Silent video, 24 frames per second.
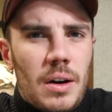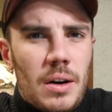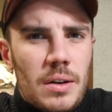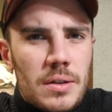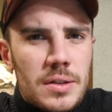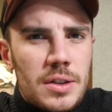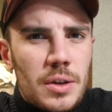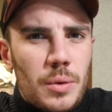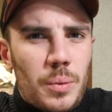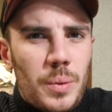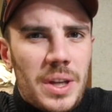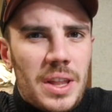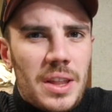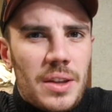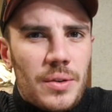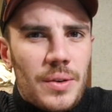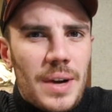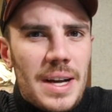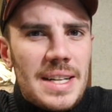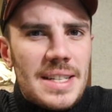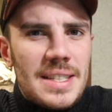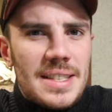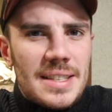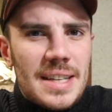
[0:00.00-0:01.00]
Also, with the
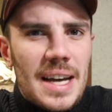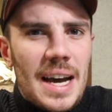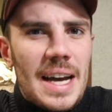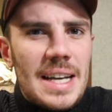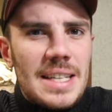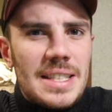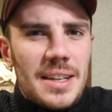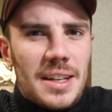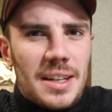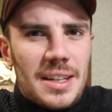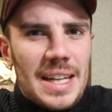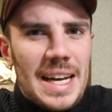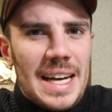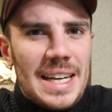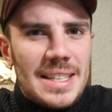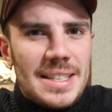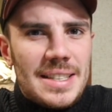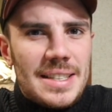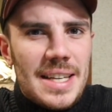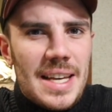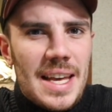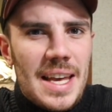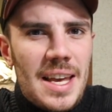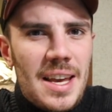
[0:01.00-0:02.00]
right size of Class
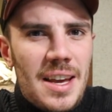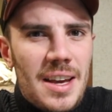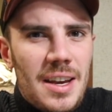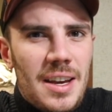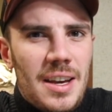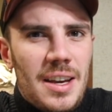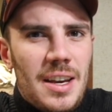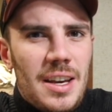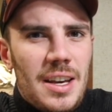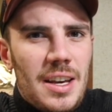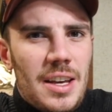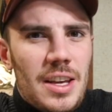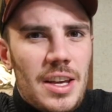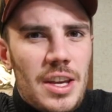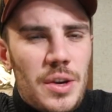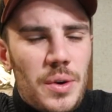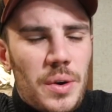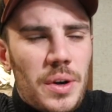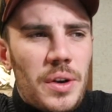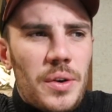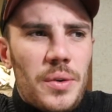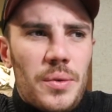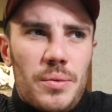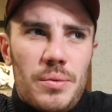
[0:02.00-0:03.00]
C, you
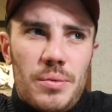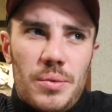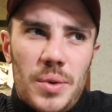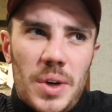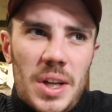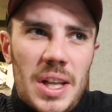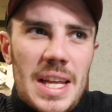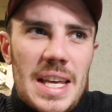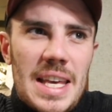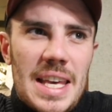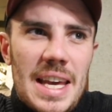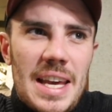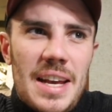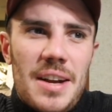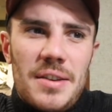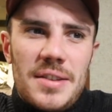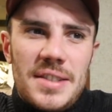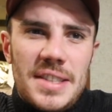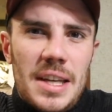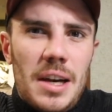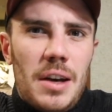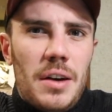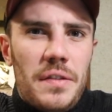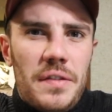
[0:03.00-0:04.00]
can really get
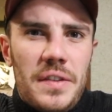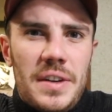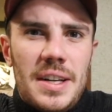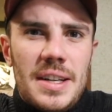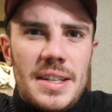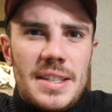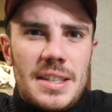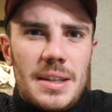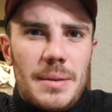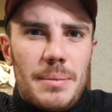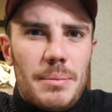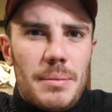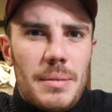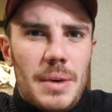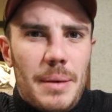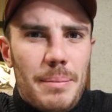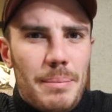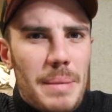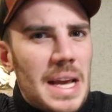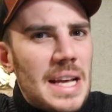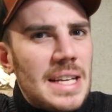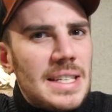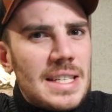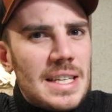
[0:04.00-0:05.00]
yourself into some
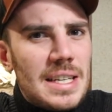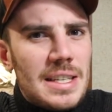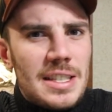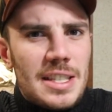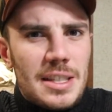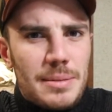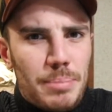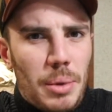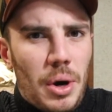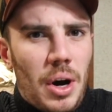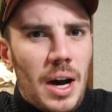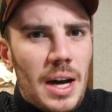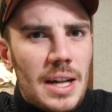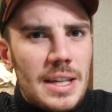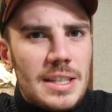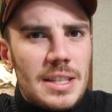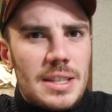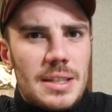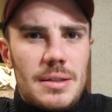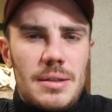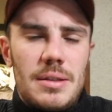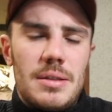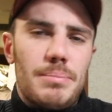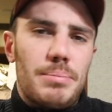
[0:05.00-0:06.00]
amazing
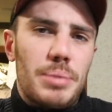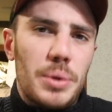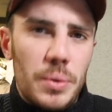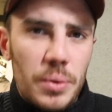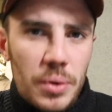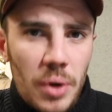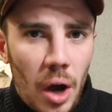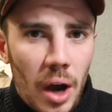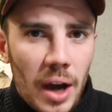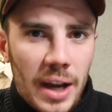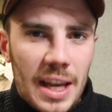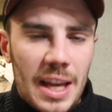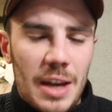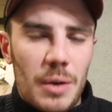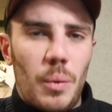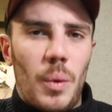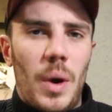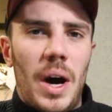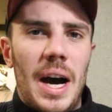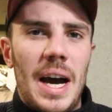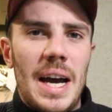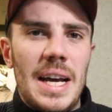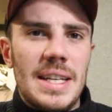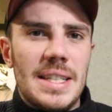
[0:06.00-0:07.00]
spots, boondocking
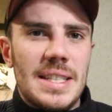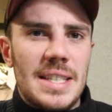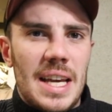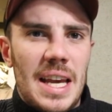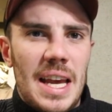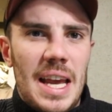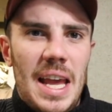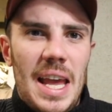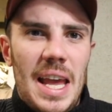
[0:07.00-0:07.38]
wise,